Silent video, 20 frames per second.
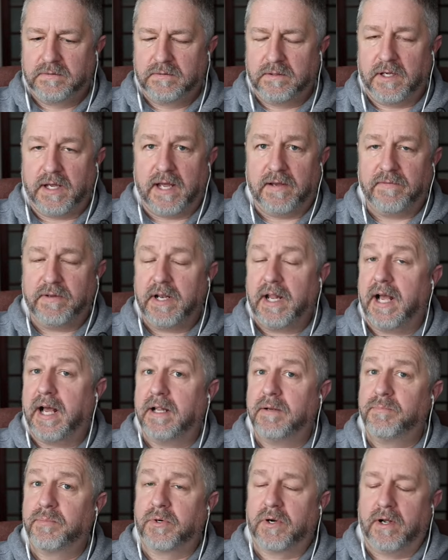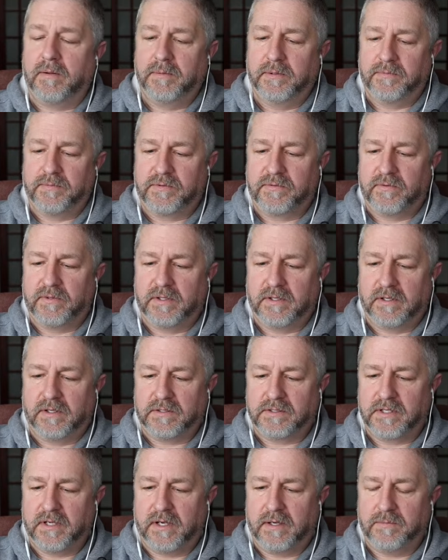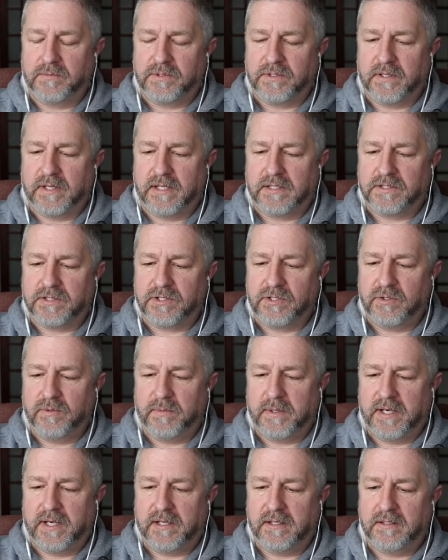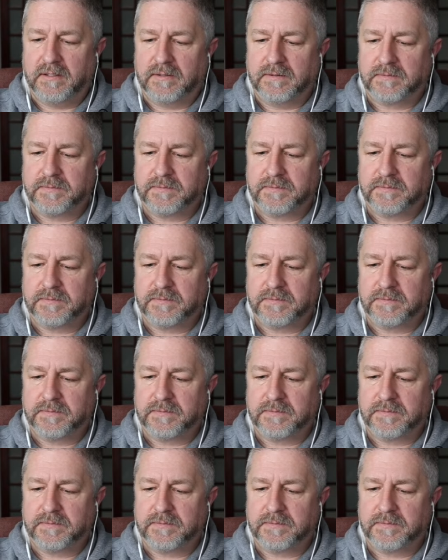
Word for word: I haven't had problems for a long time, so that's too bad.